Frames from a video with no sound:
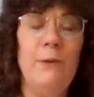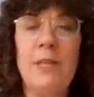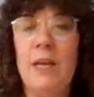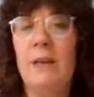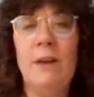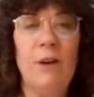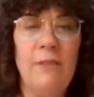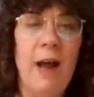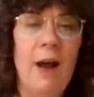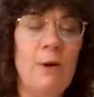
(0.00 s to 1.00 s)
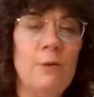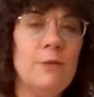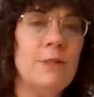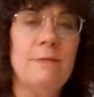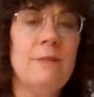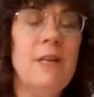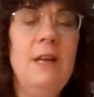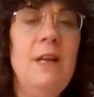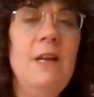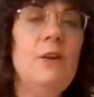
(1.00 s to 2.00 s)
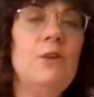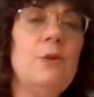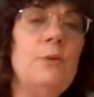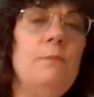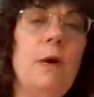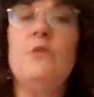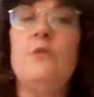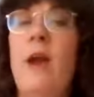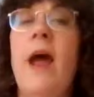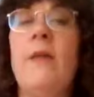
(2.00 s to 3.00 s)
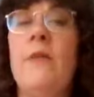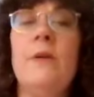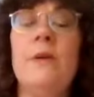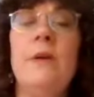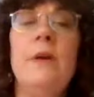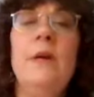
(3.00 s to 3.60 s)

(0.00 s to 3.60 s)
taking care of a house. And, she would much rather